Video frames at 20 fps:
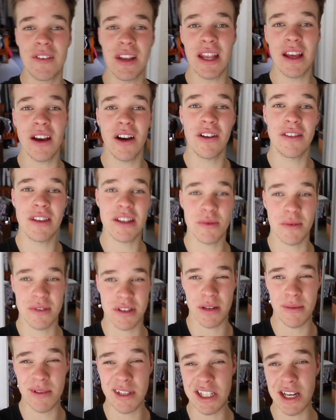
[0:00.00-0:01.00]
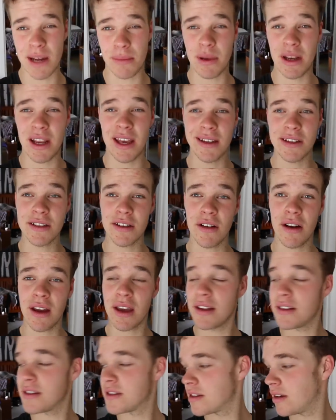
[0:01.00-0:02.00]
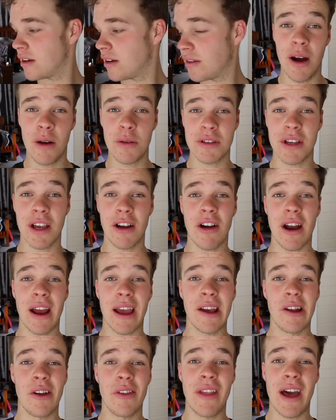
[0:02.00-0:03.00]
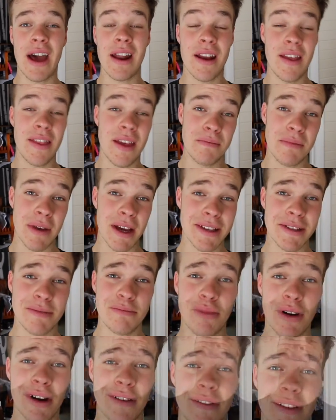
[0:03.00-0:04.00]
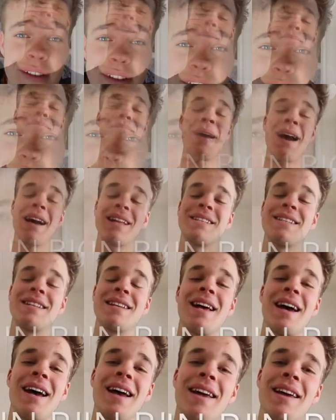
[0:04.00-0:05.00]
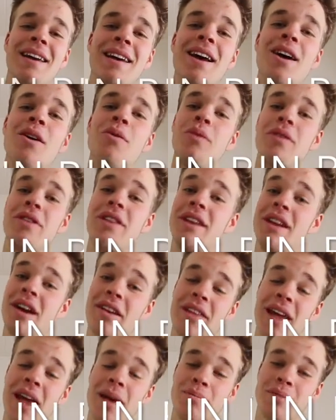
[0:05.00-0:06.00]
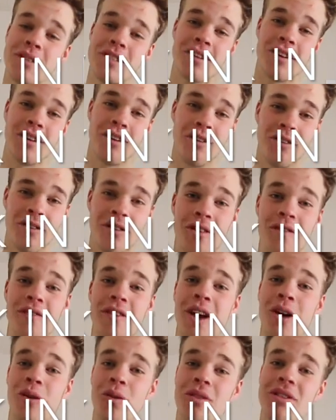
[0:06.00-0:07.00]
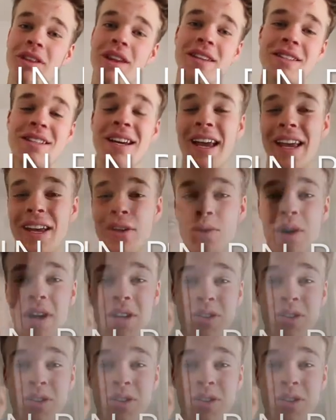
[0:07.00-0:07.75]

video. This one's gonna be Japanese, I reckon, so I'll just get cracking on that and then make some breakfast. Back today with another episode of healthy takeaway